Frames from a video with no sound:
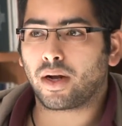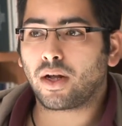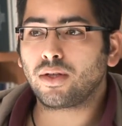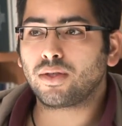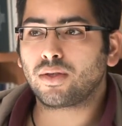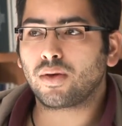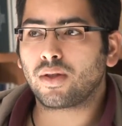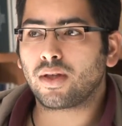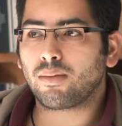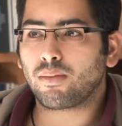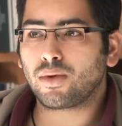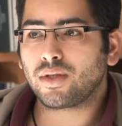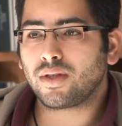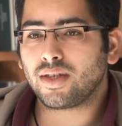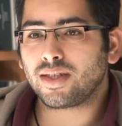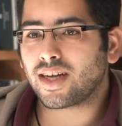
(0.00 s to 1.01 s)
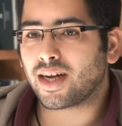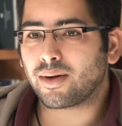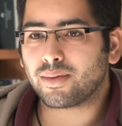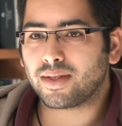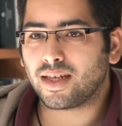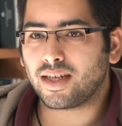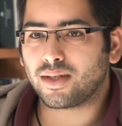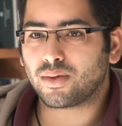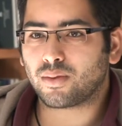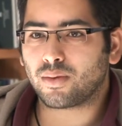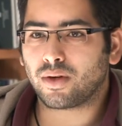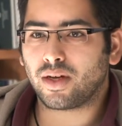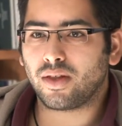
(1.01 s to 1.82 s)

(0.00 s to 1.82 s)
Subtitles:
also that most of these Arab states were